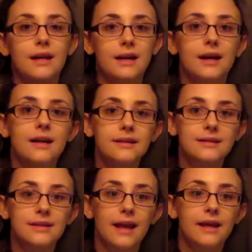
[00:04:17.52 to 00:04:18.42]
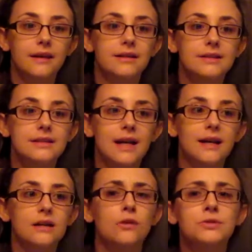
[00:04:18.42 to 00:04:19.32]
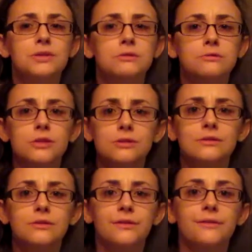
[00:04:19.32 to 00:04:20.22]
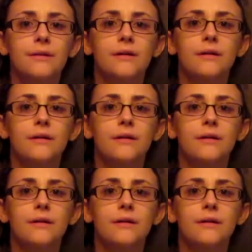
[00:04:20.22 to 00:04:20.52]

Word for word: hey guys, and I gotta also show you